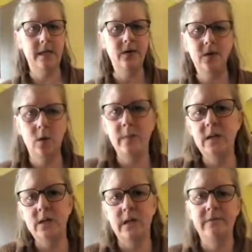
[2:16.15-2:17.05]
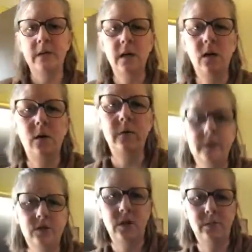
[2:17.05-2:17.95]
There's so much stuff that can go for
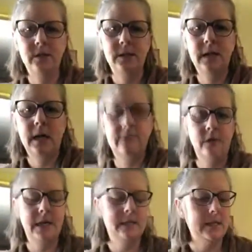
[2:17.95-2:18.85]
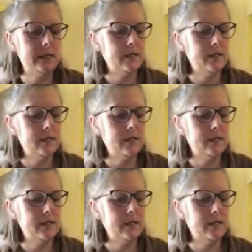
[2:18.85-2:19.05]
these Dremels. It's kind of crazy.